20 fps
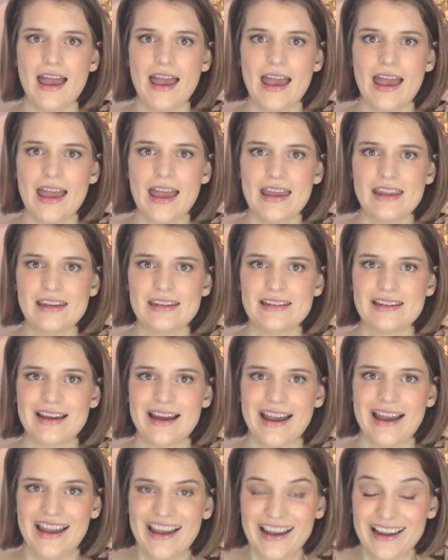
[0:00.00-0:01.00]
And
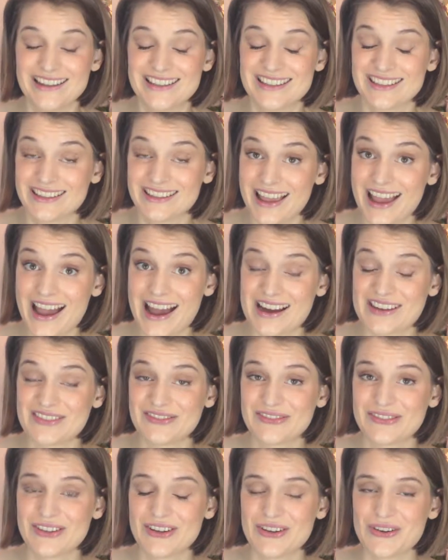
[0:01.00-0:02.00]
I had to laugh
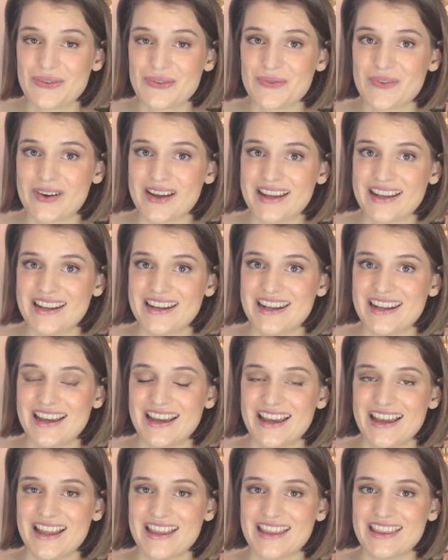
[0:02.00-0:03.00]
when
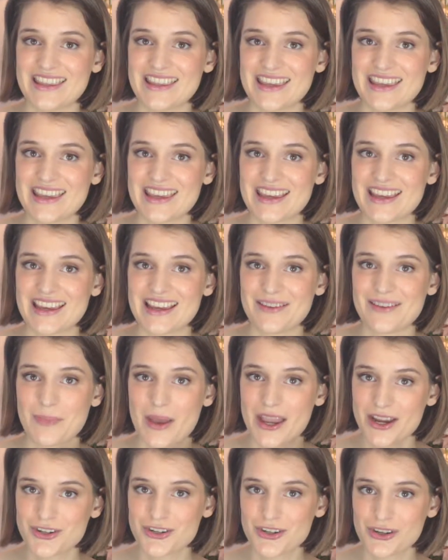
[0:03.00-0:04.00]
the
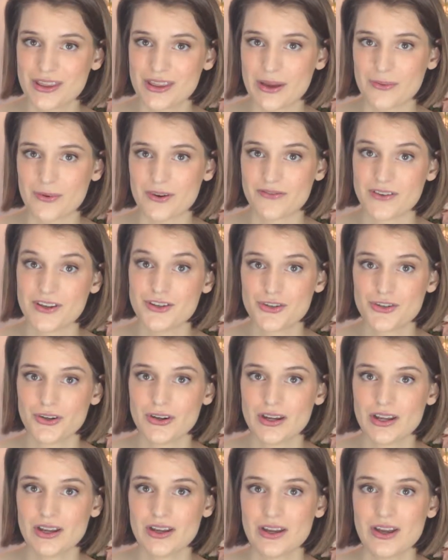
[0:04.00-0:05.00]
picture they were
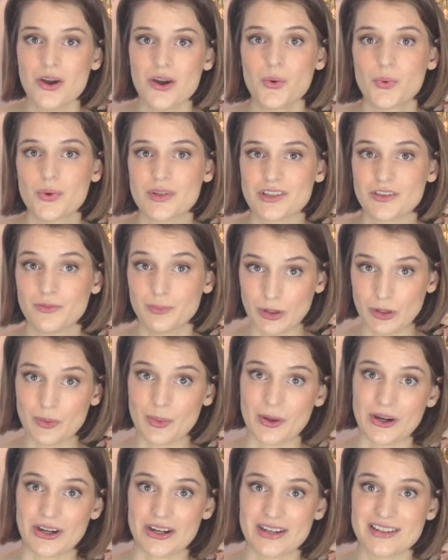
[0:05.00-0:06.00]
featuring was of
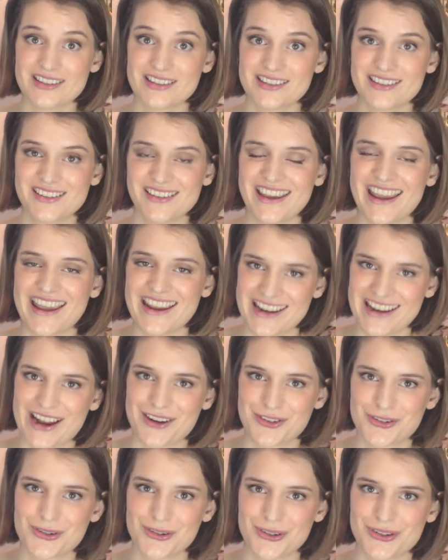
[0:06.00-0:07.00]
blueberries, a
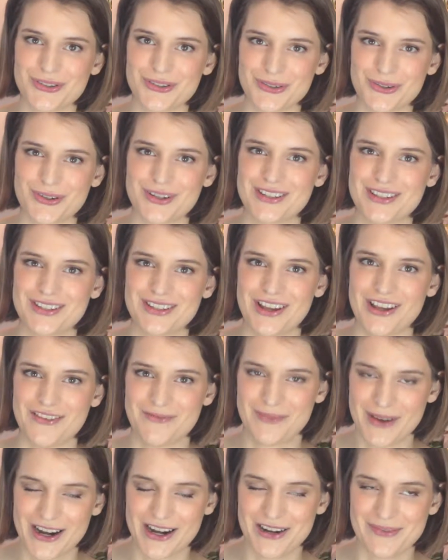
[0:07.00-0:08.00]
natural source
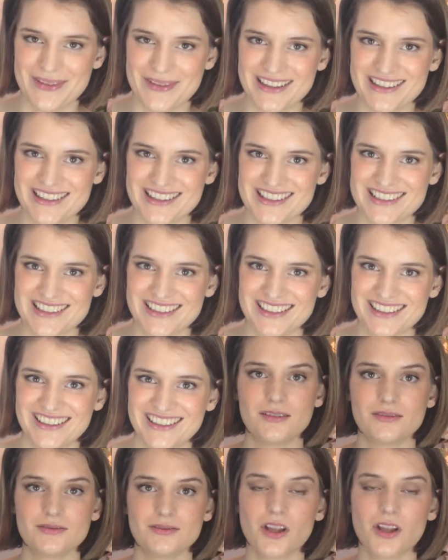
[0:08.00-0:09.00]
of parabens.
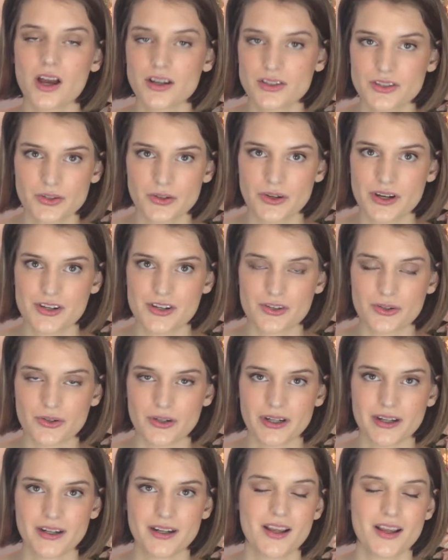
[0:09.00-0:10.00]
Long story
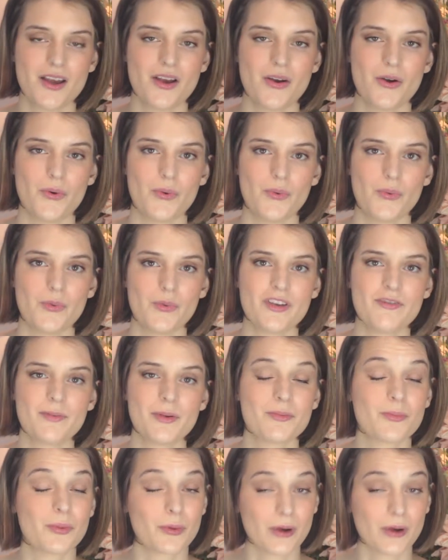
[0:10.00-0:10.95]
short, we've been